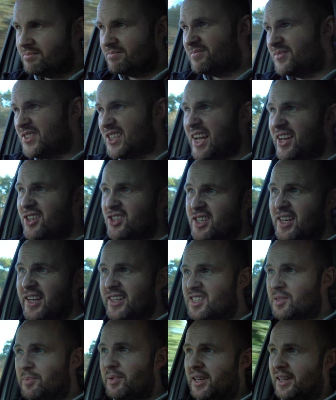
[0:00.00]
the engine
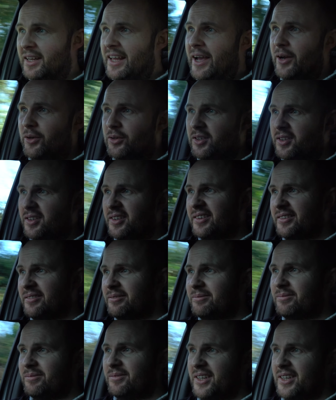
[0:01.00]
gets a bit louder and